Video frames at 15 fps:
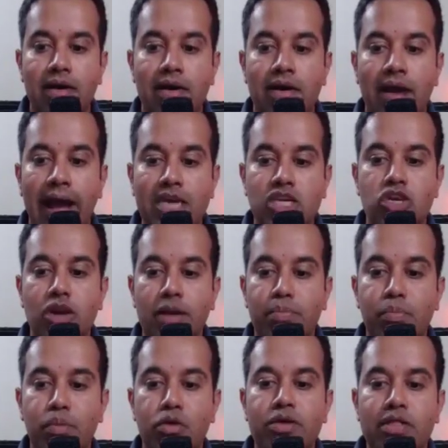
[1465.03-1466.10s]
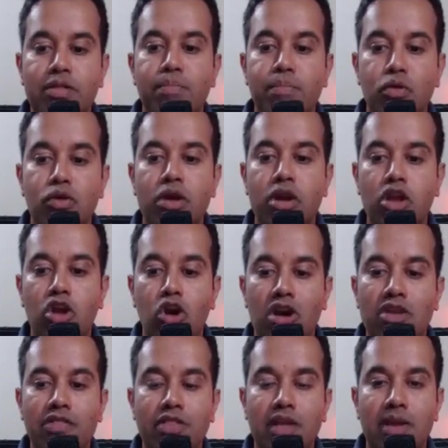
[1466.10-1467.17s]
actually put your
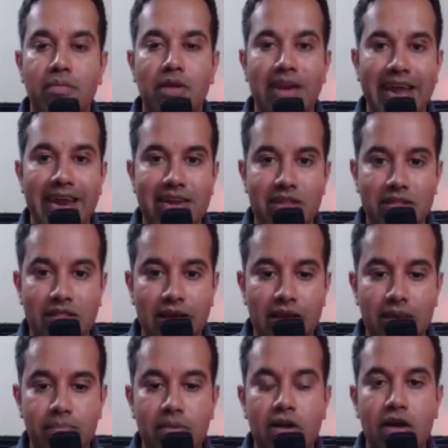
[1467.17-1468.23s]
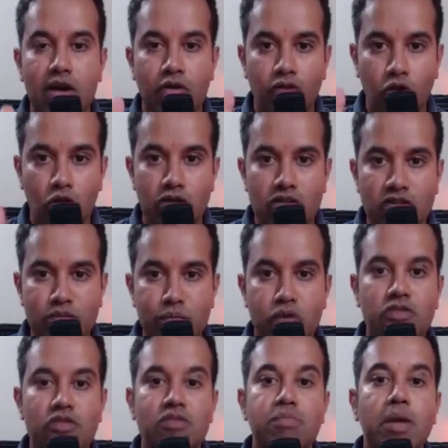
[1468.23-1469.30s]
theme, create the theme, follow this
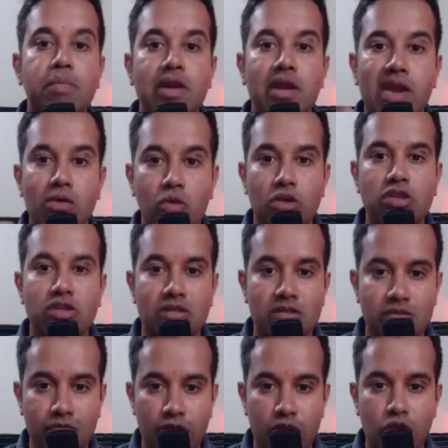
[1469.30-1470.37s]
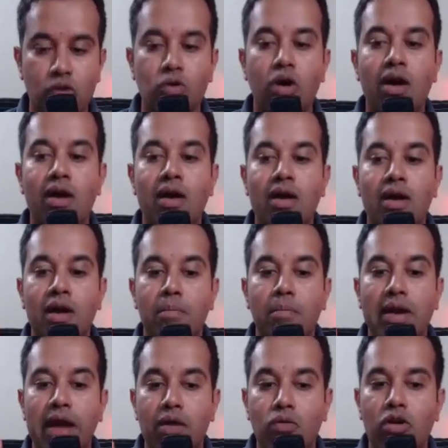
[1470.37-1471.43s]
process, maybe rewatch this video, but
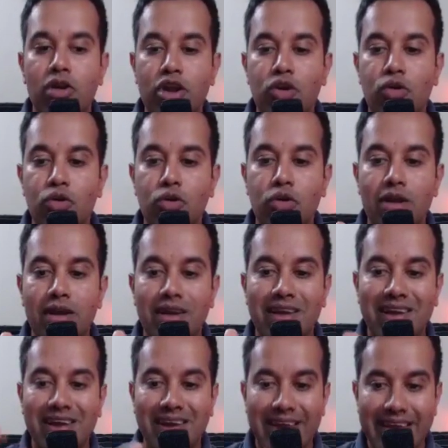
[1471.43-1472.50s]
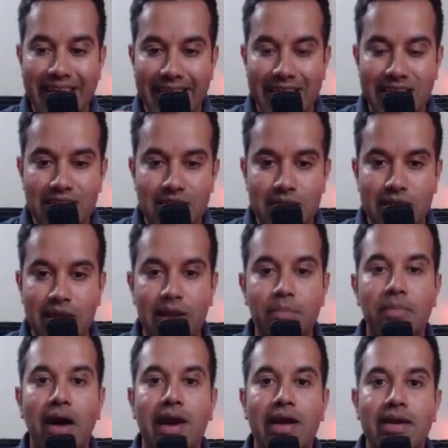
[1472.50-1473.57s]
I want you to create the theme
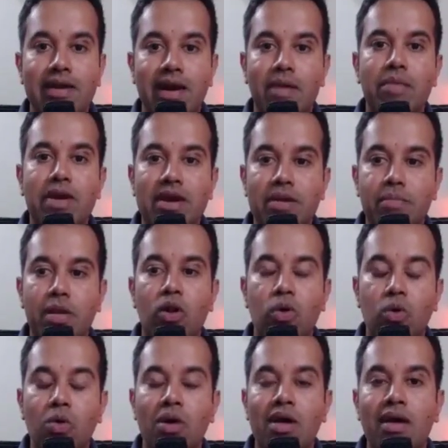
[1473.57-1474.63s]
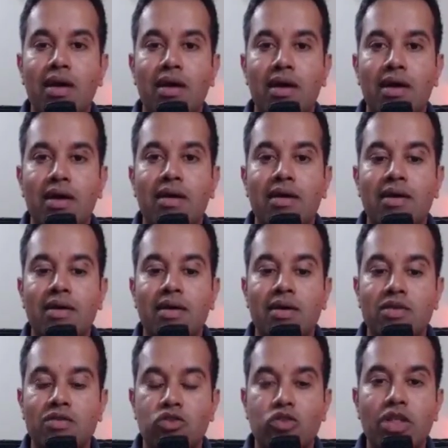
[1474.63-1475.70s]
and comment below
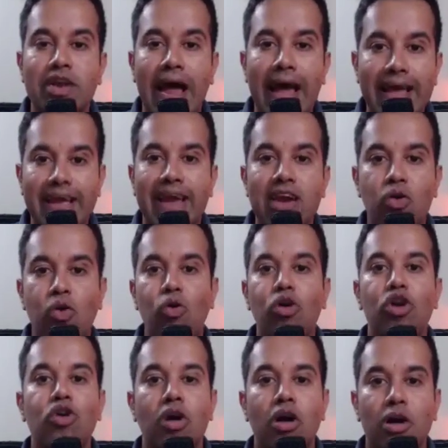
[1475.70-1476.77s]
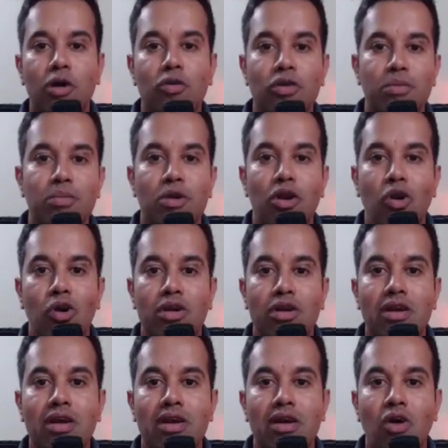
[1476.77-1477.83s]
so that I can hold you accountable
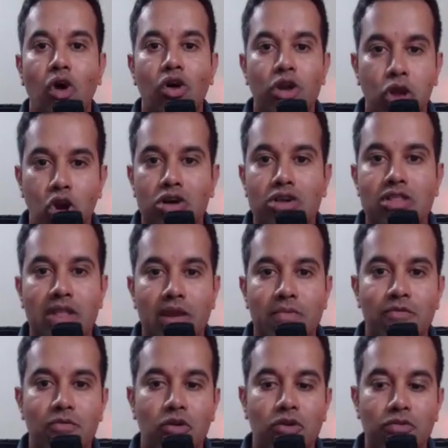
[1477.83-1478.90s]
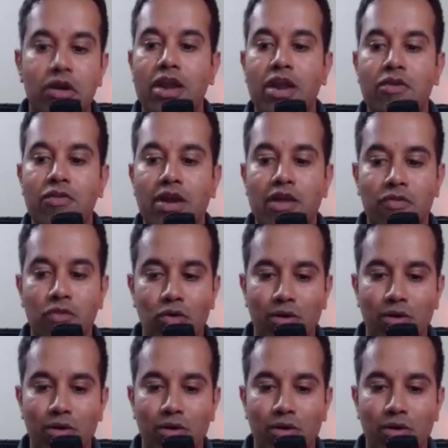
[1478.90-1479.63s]
on your theme for 2024.